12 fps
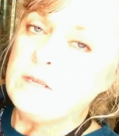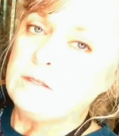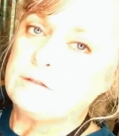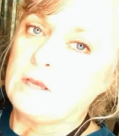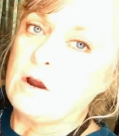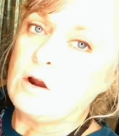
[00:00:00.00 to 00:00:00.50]

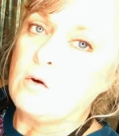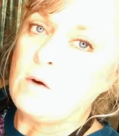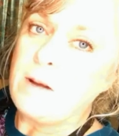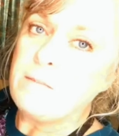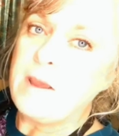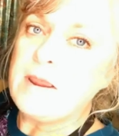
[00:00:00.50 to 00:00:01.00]
So
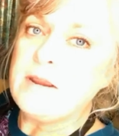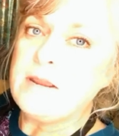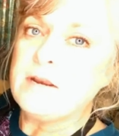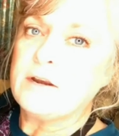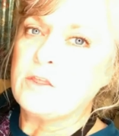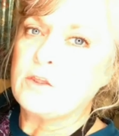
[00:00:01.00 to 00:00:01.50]
I may
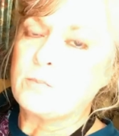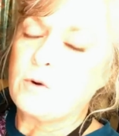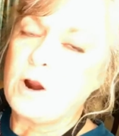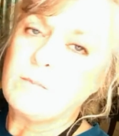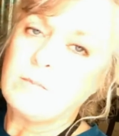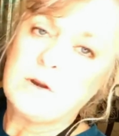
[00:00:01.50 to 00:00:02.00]
need another
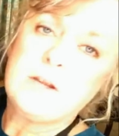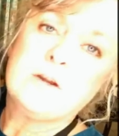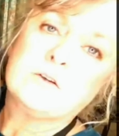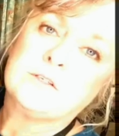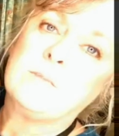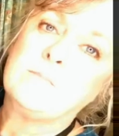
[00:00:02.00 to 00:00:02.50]
primer
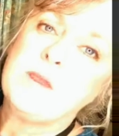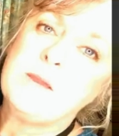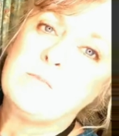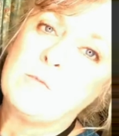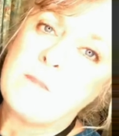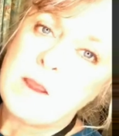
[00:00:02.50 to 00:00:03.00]
here. Some
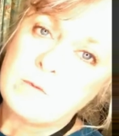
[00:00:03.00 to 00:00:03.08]
people may